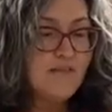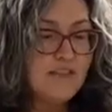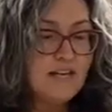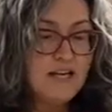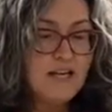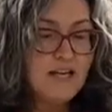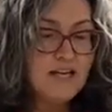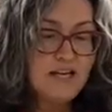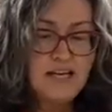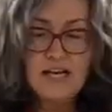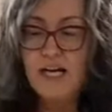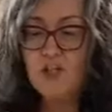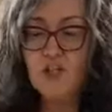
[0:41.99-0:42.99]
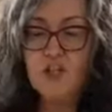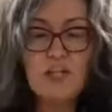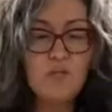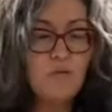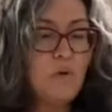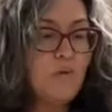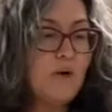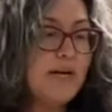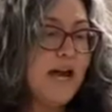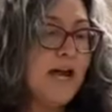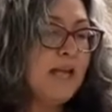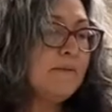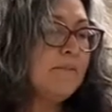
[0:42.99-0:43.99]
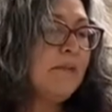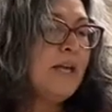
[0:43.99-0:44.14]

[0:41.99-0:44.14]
the sheet when we're done.